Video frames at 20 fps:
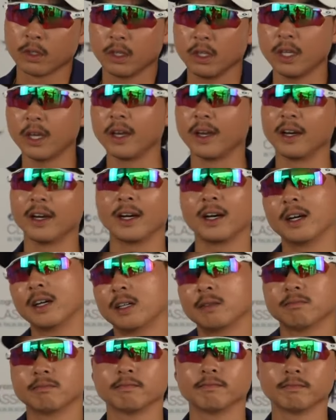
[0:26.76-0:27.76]
Yeah,
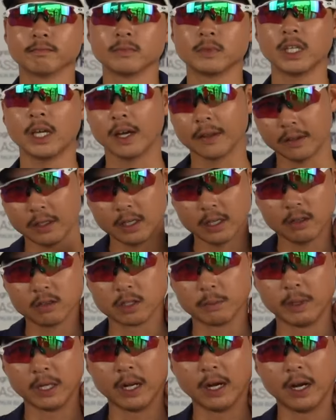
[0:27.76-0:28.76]
I think I was a
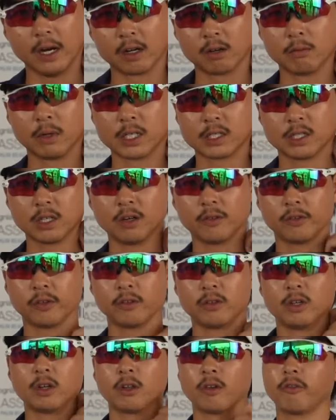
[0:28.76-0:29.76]
bit hard on myself.
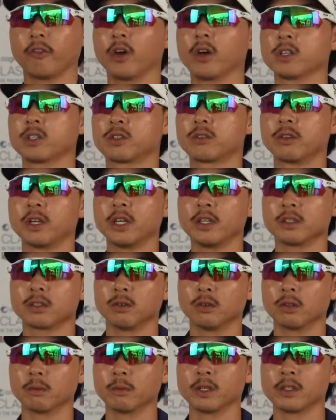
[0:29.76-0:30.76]
You know, the first three
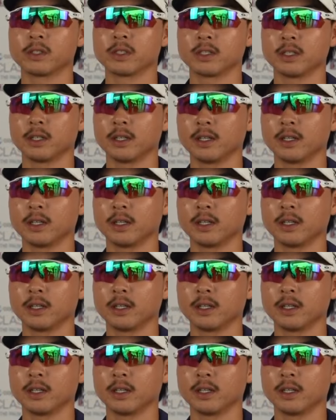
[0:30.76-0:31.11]
tournaments,